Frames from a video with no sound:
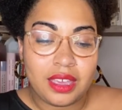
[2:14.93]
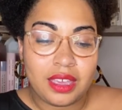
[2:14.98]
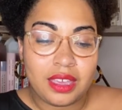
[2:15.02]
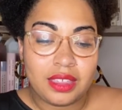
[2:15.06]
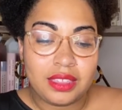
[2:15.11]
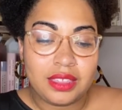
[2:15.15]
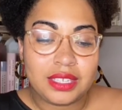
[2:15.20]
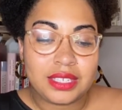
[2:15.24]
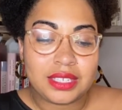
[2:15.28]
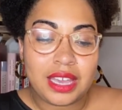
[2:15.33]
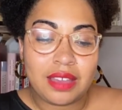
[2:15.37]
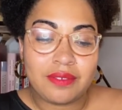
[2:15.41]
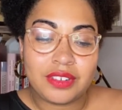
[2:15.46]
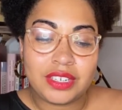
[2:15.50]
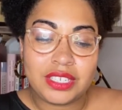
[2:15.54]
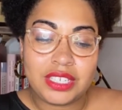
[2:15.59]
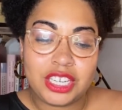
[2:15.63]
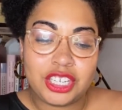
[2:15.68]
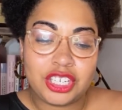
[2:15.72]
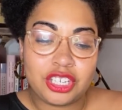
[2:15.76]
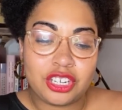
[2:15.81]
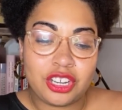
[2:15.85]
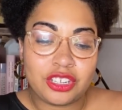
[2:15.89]
This
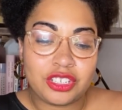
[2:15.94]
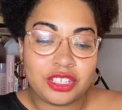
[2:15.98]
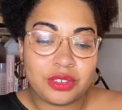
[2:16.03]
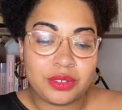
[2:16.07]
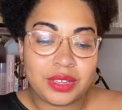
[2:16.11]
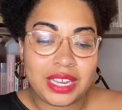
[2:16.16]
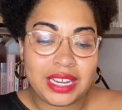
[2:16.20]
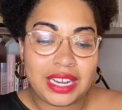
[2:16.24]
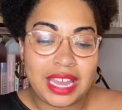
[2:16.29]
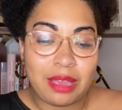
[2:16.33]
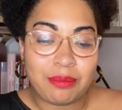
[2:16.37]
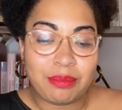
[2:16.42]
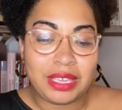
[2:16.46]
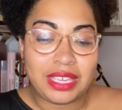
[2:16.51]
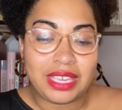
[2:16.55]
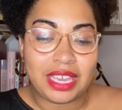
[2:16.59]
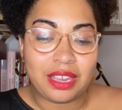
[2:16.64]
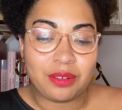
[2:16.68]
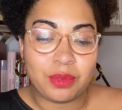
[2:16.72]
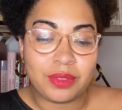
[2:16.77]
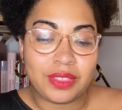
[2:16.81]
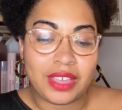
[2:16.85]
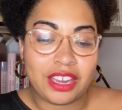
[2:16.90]
conversation also cannot
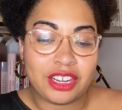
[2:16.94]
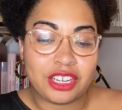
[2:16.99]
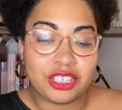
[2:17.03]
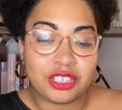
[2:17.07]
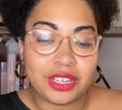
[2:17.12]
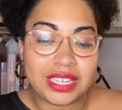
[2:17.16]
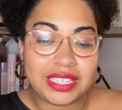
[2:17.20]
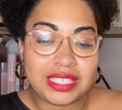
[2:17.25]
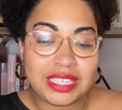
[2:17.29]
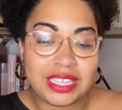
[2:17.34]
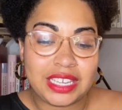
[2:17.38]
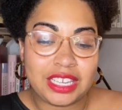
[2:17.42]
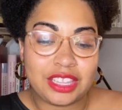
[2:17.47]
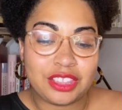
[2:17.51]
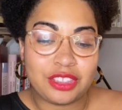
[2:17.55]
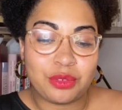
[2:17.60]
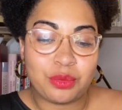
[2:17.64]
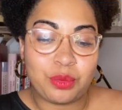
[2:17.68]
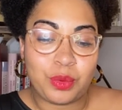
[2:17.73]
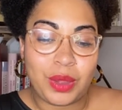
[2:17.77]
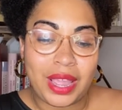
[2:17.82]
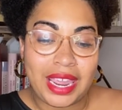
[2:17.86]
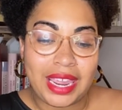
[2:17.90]
begin without addressing the
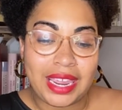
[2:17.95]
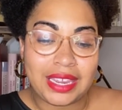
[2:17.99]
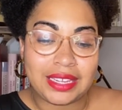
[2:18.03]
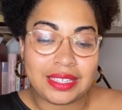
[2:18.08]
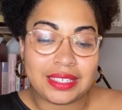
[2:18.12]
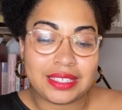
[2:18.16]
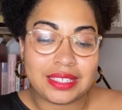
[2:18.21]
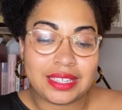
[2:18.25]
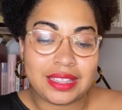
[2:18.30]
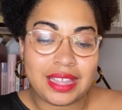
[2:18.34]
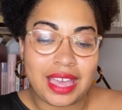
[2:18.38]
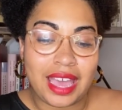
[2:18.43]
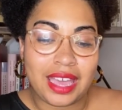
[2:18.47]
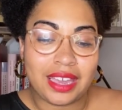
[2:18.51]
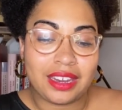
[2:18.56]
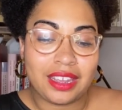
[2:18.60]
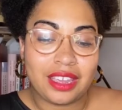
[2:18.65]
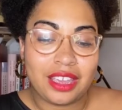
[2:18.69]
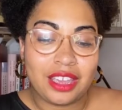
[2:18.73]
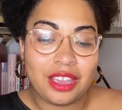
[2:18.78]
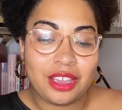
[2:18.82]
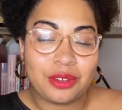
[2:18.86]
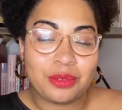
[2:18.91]
ways that
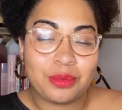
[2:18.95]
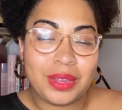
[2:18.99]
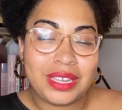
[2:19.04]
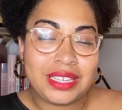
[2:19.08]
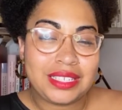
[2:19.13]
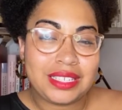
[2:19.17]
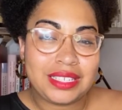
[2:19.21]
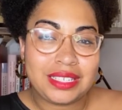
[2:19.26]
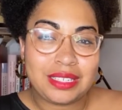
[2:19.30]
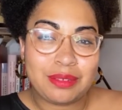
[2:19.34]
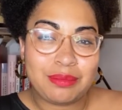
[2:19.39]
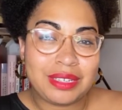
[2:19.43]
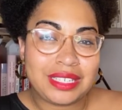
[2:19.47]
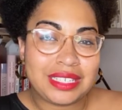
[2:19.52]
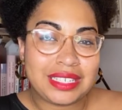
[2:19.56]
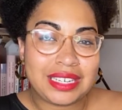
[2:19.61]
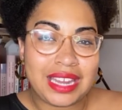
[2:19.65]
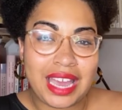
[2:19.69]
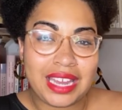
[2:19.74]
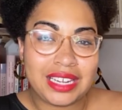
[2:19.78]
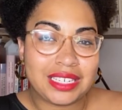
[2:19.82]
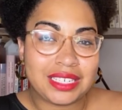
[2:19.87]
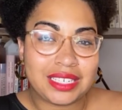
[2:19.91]
racism is
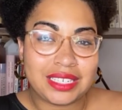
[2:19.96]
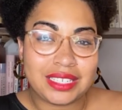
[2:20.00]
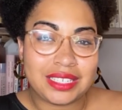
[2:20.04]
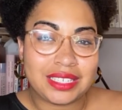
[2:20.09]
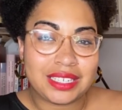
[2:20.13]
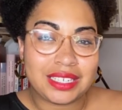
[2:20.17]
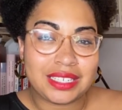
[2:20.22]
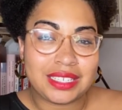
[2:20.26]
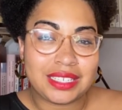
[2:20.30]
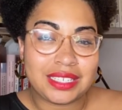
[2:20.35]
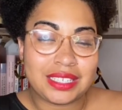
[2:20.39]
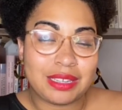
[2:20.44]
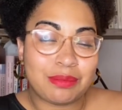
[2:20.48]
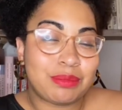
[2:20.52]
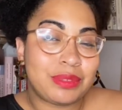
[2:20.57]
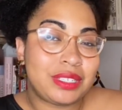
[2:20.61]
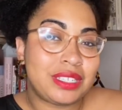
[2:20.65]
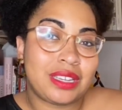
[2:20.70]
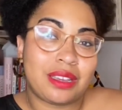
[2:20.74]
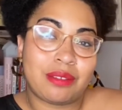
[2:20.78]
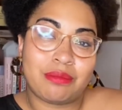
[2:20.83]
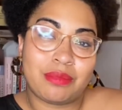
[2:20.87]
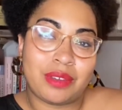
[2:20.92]
not just a
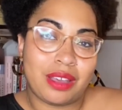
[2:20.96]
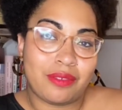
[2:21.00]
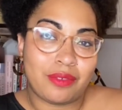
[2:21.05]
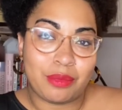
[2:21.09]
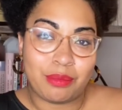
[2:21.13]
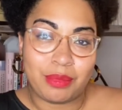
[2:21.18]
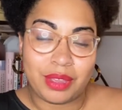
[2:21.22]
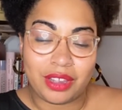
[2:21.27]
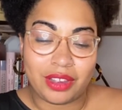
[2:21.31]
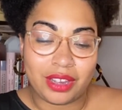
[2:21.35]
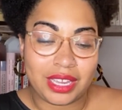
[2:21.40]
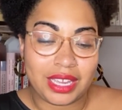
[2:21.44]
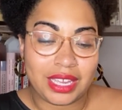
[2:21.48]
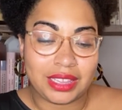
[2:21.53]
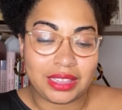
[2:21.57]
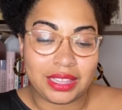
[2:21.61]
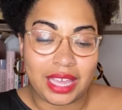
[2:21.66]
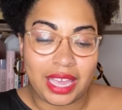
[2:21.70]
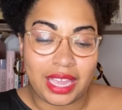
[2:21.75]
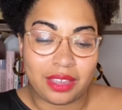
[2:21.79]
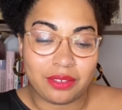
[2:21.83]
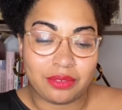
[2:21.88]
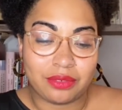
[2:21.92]
symptom of American
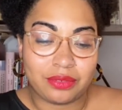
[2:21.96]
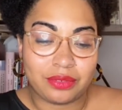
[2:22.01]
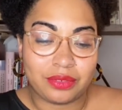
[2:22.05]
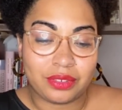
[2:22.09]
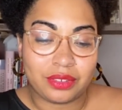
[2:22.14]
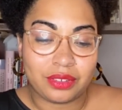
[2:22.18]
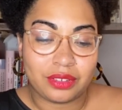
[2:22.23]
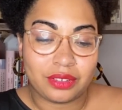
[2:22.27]
life.